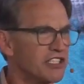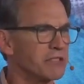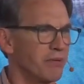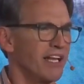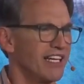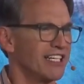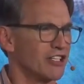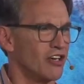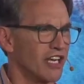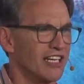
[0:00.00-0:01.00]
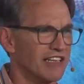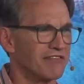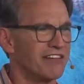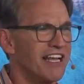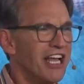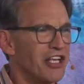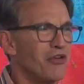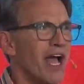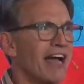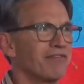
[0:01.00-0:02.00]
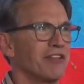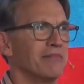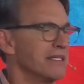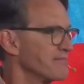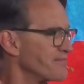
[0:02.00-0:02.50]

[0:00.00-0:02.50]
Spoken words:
this planet long enough, you have them.